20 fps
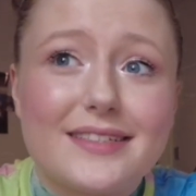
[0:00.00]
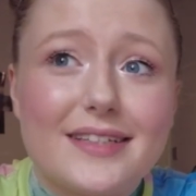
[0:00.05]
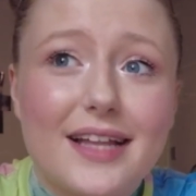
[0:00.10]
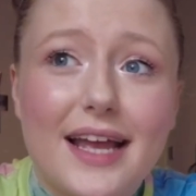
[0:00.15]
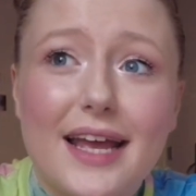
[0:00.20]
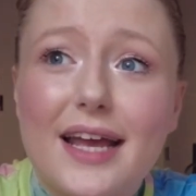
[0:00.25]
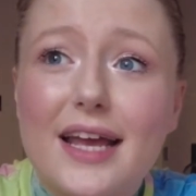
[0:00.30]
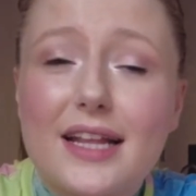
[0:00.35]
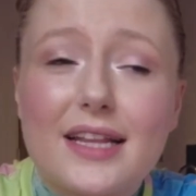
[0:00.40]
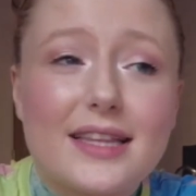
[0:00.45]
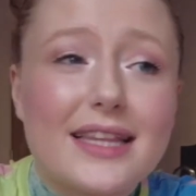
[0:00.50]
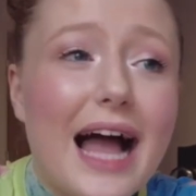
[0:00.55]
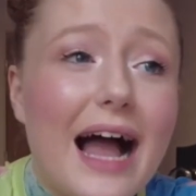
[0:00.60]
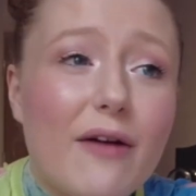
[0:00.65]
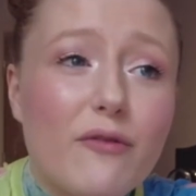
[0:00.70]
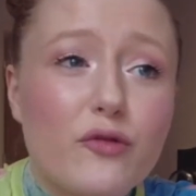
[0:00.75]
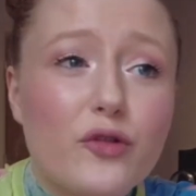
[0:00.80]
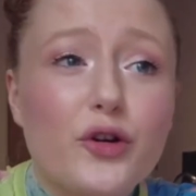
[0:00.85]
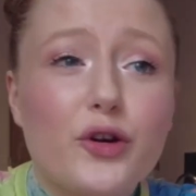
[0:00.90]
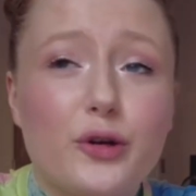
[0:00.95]
Like, that
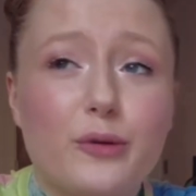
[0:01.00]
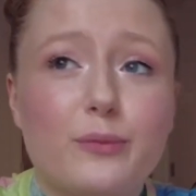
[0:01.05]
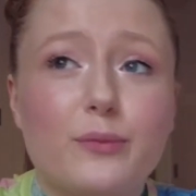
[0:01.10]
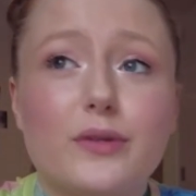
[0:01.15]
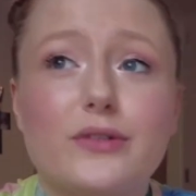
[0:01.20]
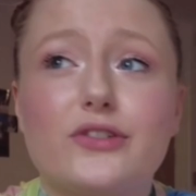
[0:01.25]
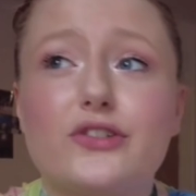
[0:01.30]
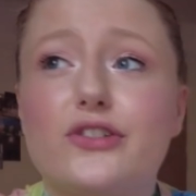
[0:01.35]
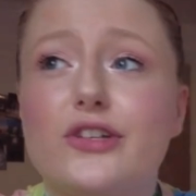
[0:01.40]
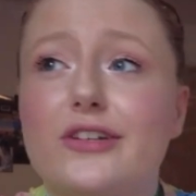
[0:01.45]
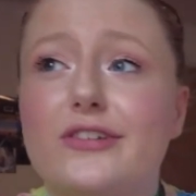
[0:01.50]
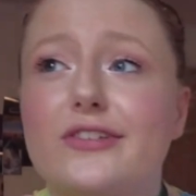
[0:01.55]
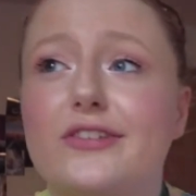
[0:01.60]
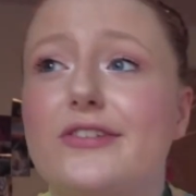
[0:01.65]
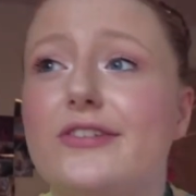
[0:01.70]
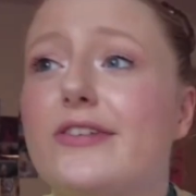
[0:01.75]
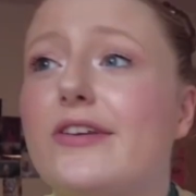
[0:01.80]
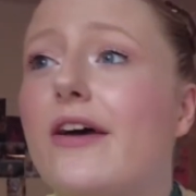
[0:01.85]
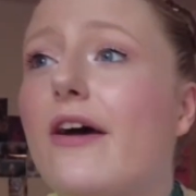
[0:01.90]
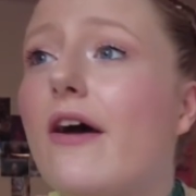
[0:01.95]
room was
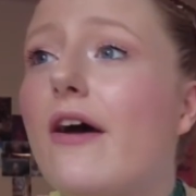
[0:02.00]
just